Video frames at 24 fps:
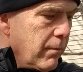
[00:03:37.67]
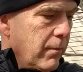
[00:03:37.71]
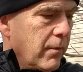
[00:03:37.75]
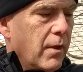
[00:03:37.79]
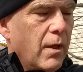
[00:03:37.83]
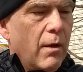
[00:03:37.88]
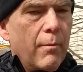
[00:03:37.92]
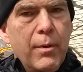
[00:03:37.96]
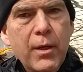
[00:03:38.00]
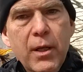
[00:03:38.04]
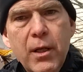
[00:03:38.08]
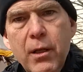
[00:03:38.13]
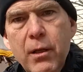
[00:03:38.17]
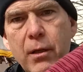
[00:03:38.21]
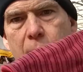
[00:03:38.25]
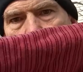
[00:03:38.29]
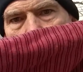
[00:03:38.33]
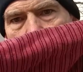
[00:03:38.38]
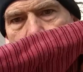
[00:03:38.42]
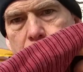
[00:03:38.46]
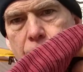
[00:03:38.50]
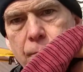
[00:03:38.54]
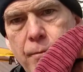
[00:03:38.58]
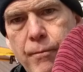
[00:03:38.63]
a beanie,
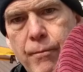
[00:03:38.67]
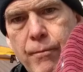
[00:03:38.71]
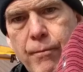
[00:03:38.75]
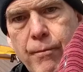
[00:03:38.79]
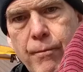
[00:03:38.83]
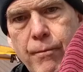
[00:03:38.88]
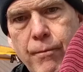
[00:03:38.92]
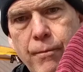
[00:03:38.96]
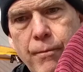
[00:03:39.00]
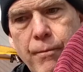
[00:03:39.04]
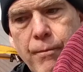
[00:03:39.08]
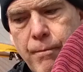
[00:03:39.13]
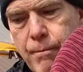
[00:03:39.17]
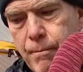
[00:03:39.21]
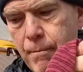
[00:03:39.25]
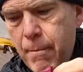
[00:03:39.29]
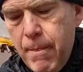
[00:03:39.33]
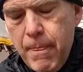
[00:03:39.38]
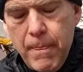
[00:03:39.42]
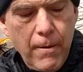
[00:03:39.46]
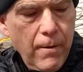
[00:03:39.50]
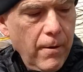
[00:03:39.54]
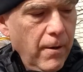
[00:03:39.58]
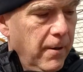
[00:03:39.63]

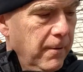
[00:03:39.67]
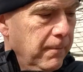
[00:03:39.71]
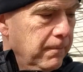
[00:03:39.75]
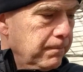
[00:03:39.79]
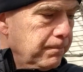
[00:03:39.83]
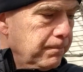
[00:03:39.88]
all right,